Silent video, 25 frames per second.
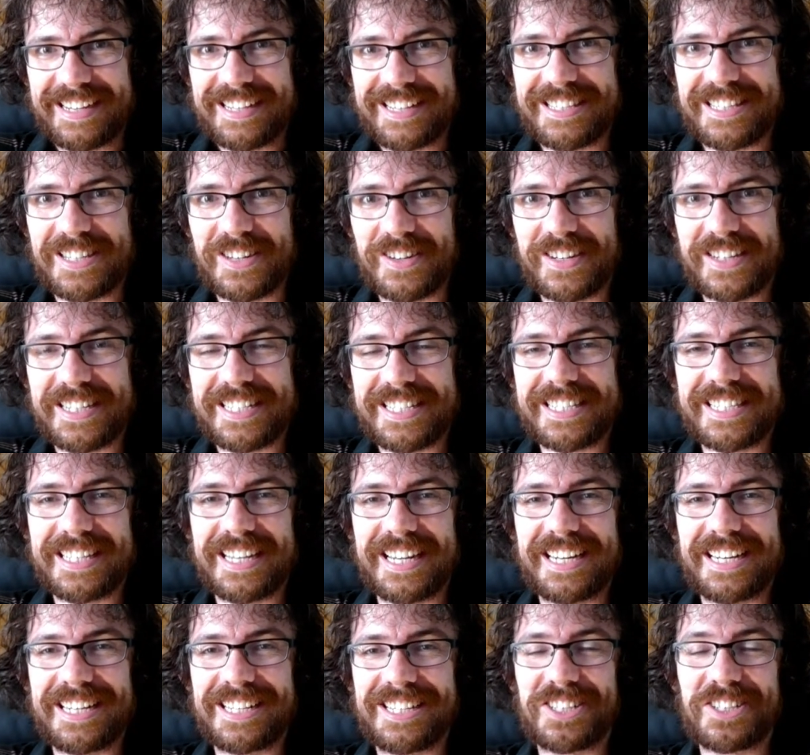So I
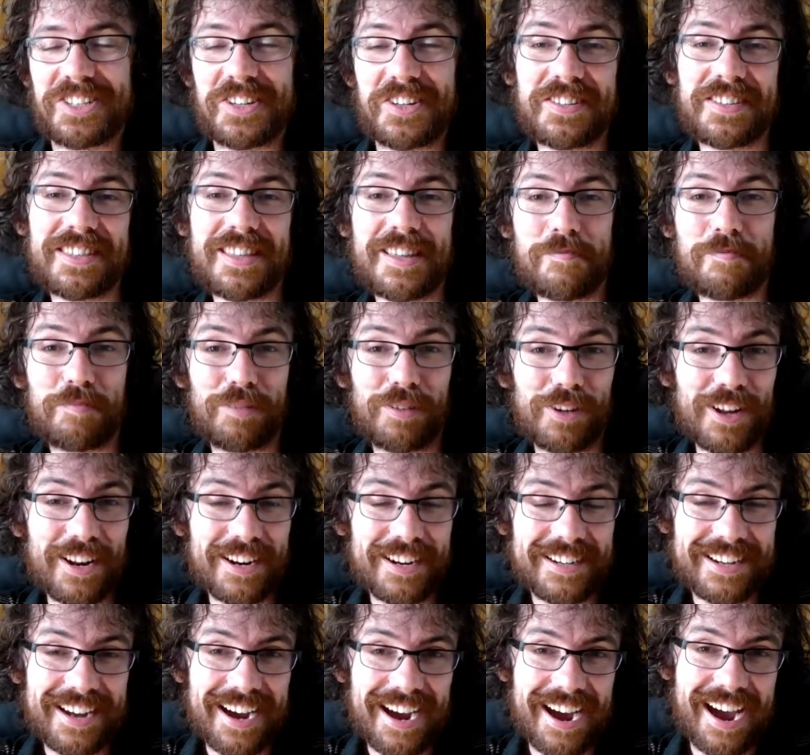decided to shoot the
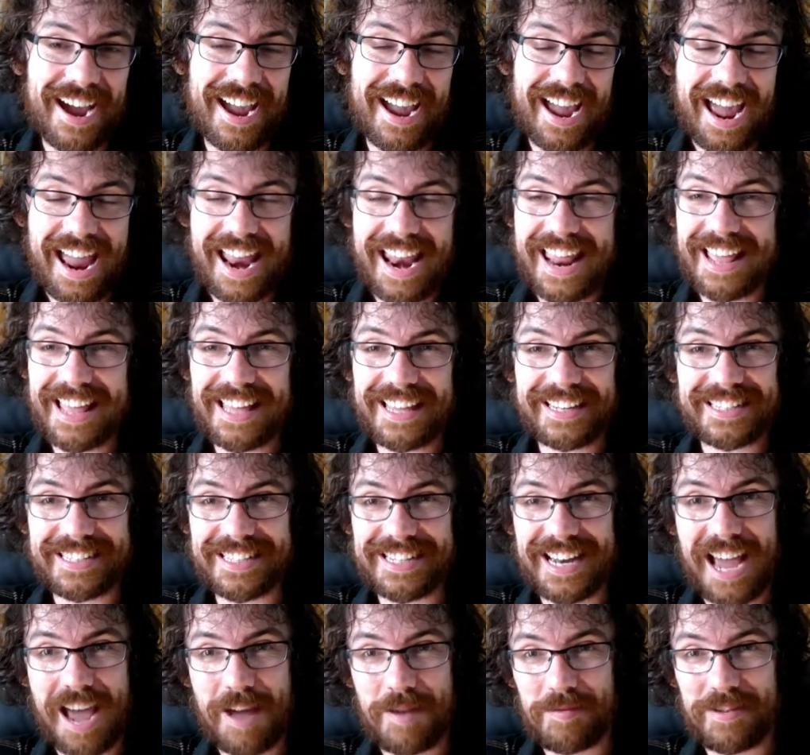blonde guy, and it
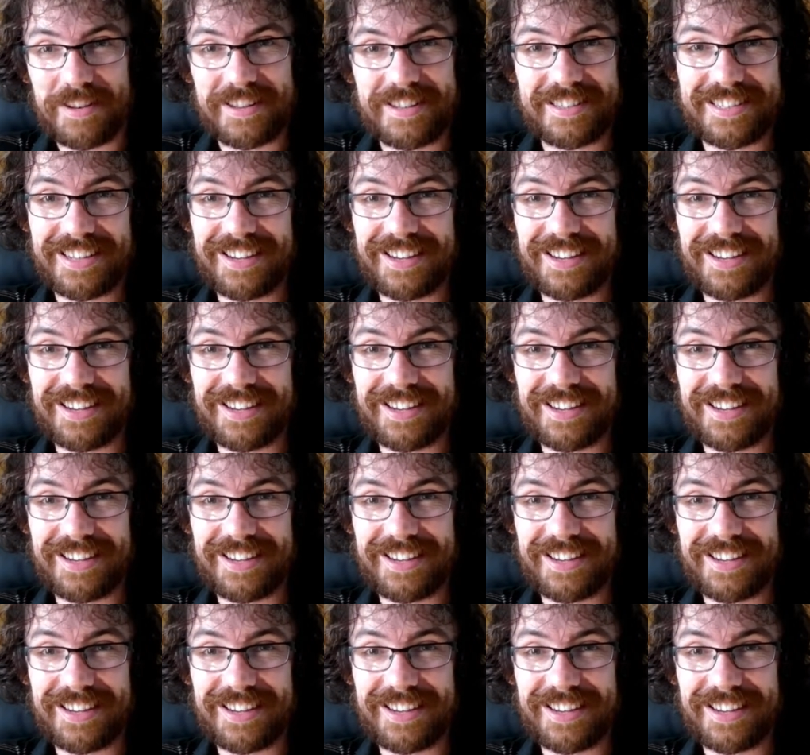didn't happen.